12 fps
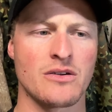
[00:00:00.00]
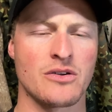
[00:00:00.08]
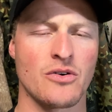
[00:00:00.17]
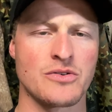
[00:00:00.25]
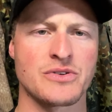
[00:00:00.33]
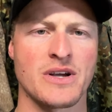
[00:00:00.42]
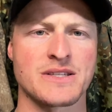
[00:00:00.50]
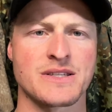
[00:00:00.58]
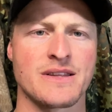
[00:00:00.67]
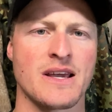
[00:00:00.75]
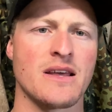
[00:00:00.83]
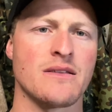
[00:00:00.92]
Contrast to
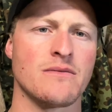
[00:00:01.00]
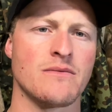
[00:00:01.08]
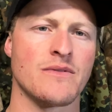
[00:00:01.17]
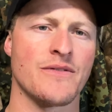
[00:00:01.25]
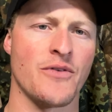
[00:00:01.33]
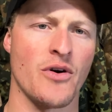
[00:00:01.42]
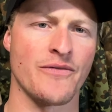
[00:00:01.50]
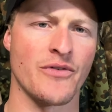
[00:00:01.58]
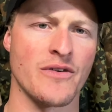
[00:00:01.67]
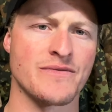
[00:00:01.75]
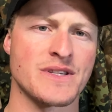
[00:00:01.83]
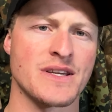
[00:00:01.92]
that, the
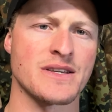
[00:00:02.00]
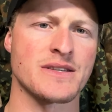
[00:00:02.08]
5.56,